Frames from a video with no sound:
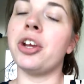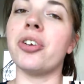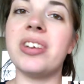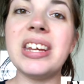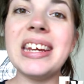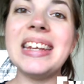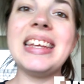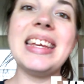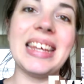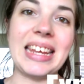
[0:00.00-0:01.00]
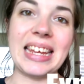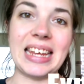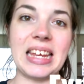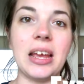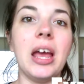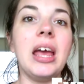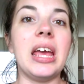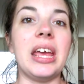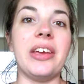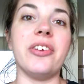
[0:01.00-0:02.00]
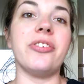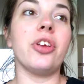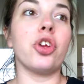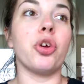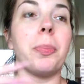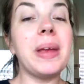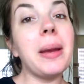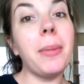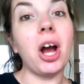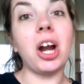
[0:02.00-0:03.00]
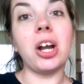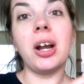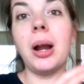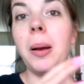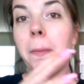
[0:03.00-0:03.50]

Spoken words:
Your TDEE is your BMR